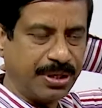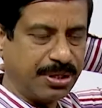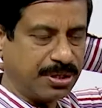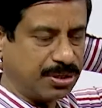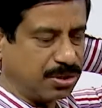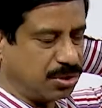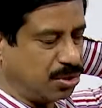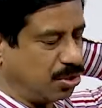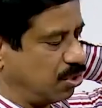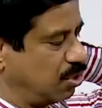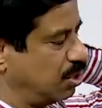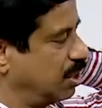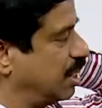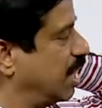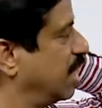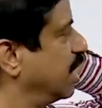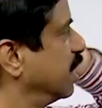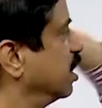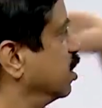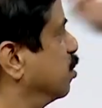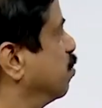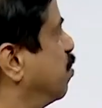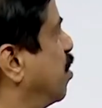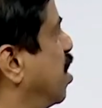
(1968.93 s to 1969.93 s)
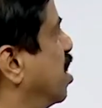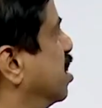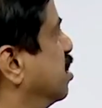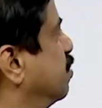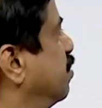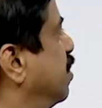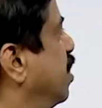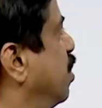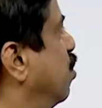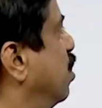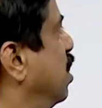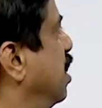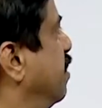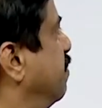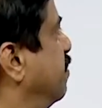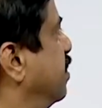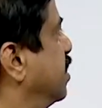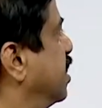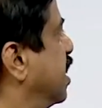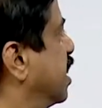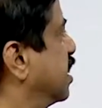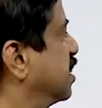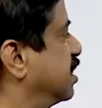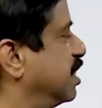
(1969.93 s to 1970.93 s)
So that is possible only
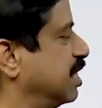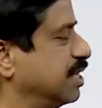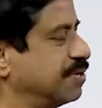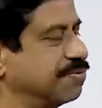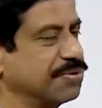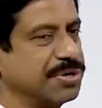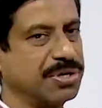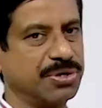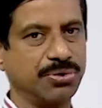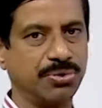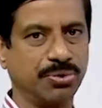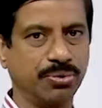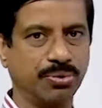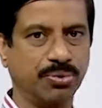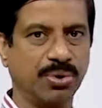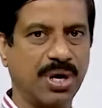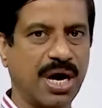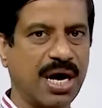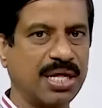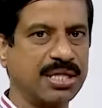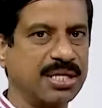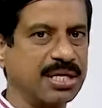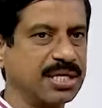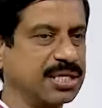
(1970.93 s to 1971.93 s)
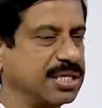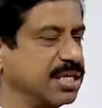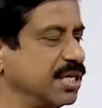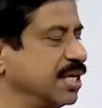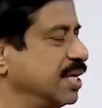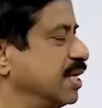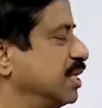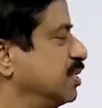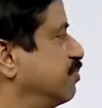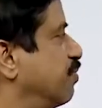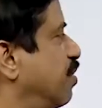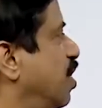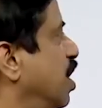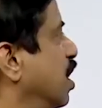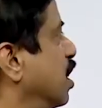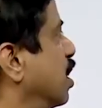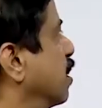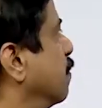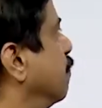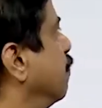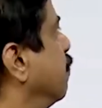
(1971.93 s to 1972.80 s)
with x equal to 2. Other thing is what?